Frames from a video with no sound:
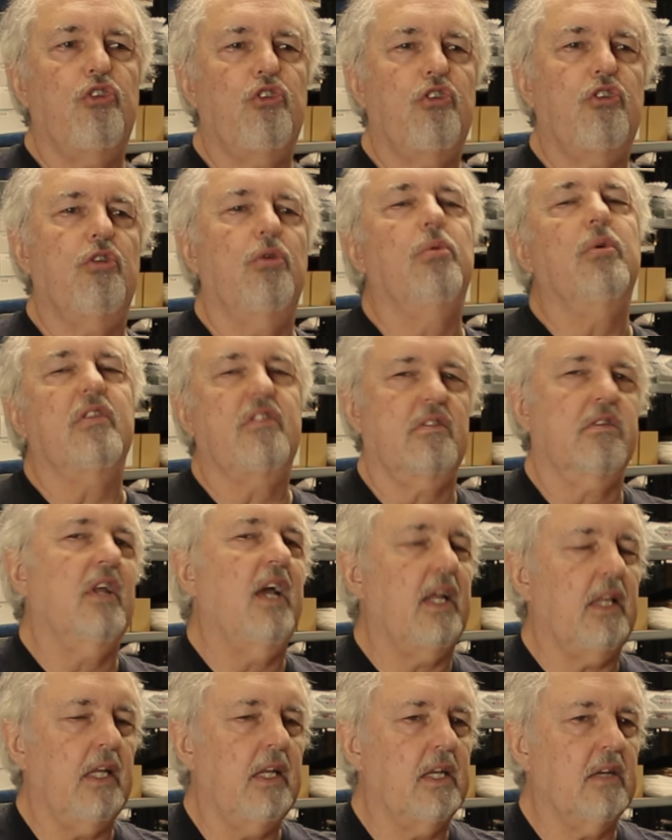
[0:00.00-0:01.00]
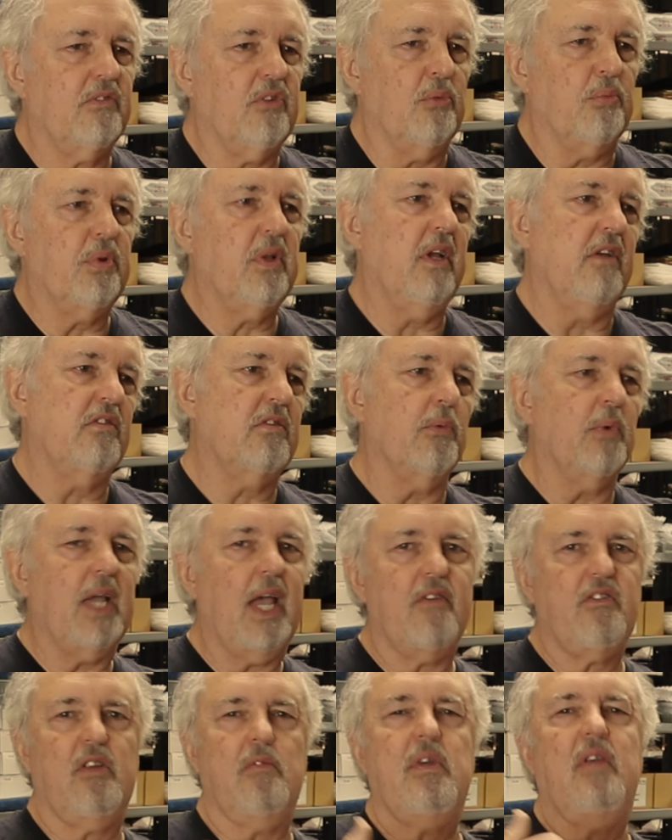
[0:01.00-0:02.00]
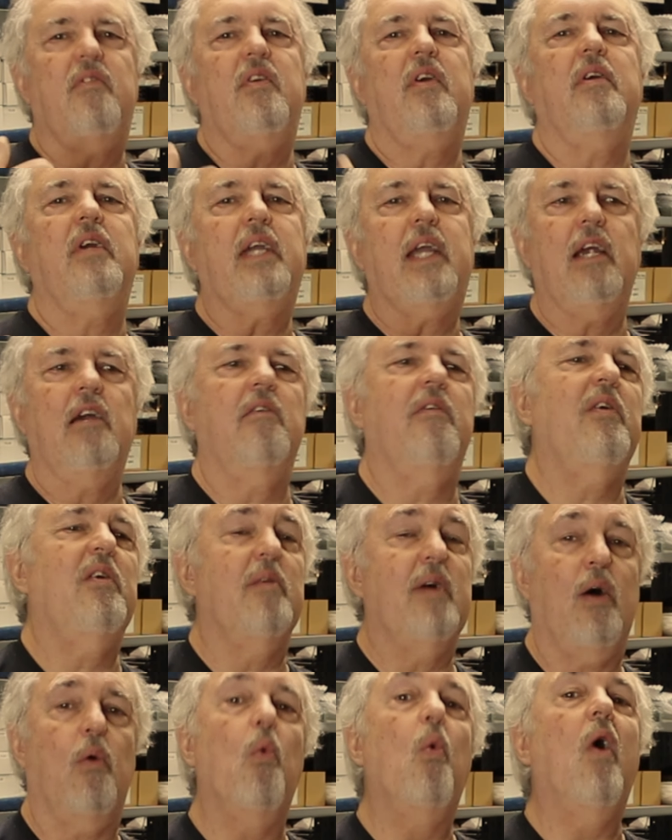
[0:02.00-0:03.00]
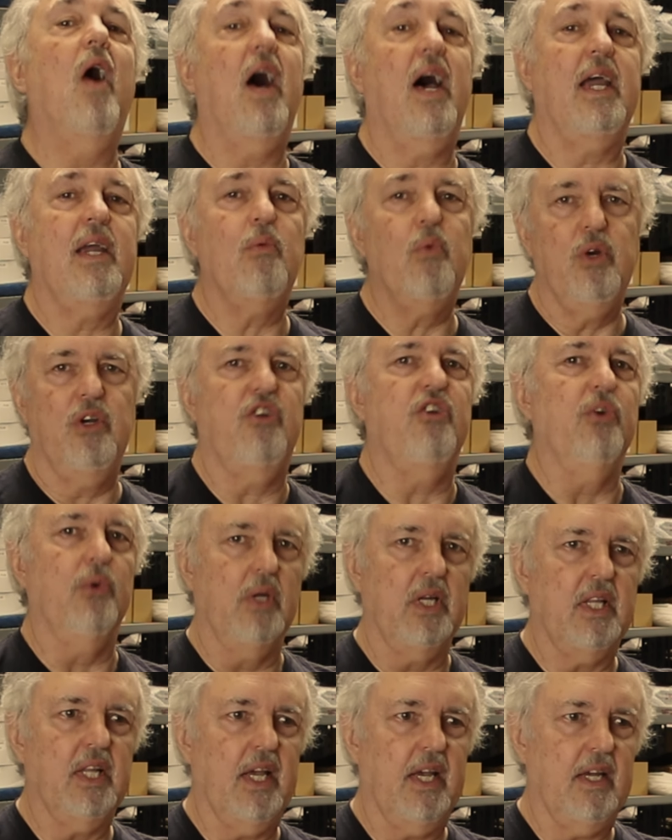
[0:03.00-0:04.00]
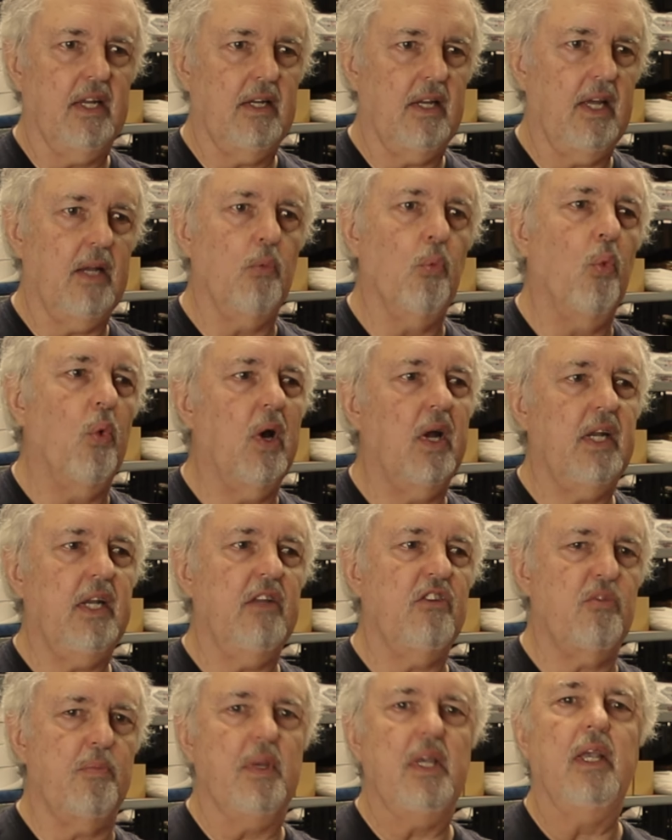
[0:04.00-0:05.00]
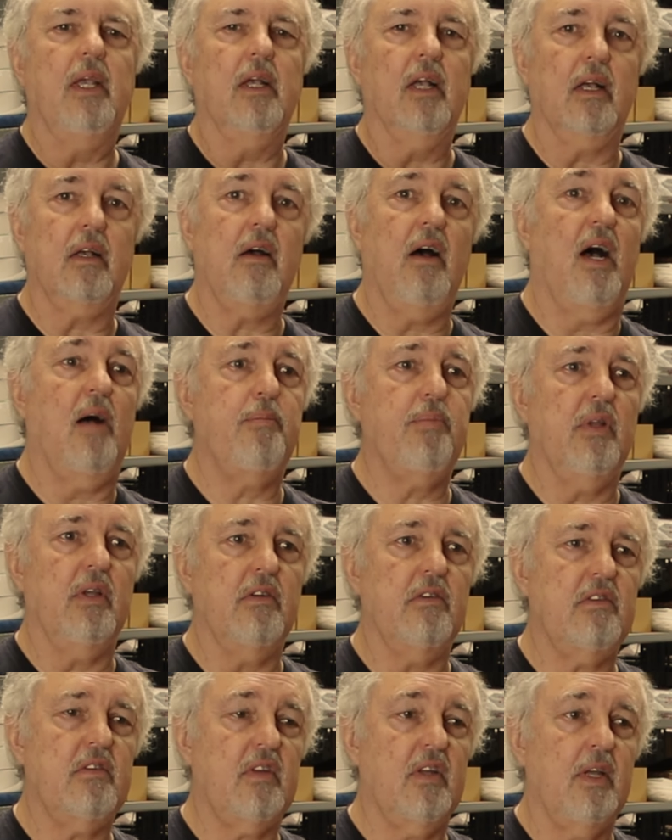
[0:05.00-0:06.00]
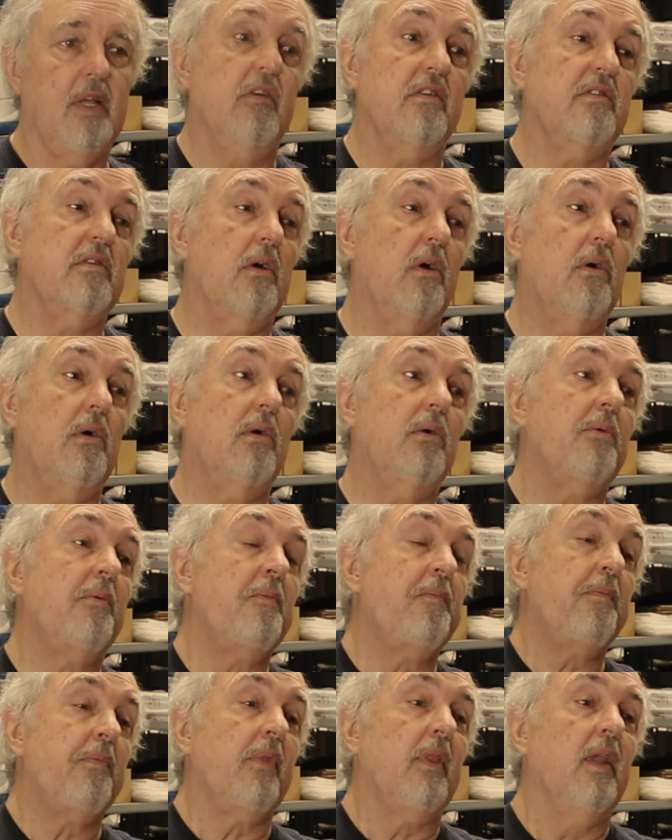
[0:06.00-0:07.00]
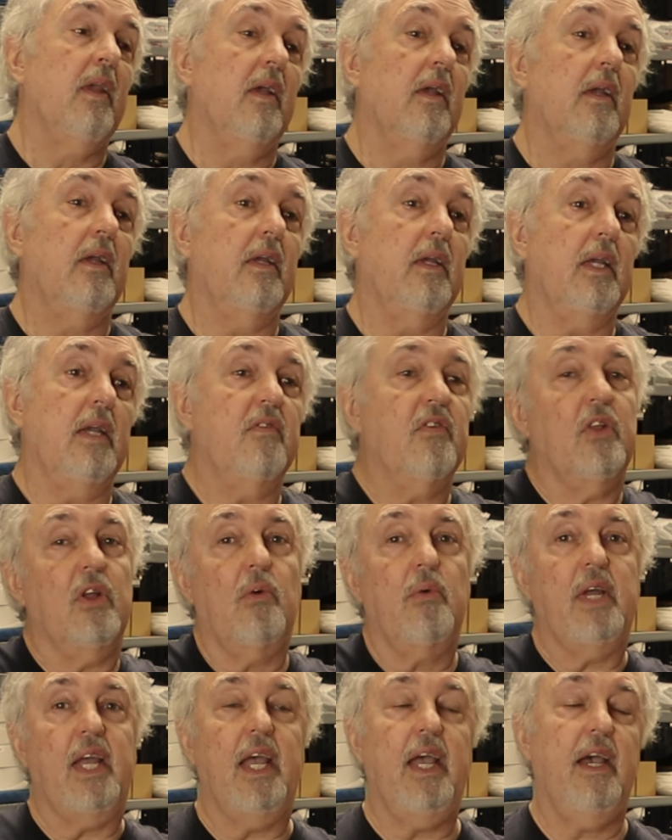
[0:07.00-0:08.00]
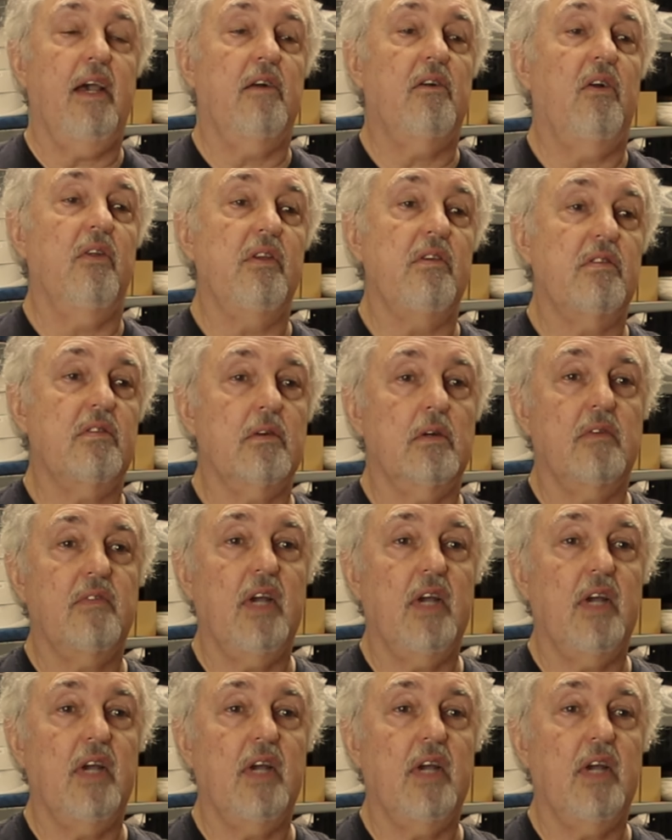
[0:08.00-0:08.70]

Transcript: to a slightly different place. So we have to be very careful about why we're doing that and what is being accomplished. So even though we had all these sort of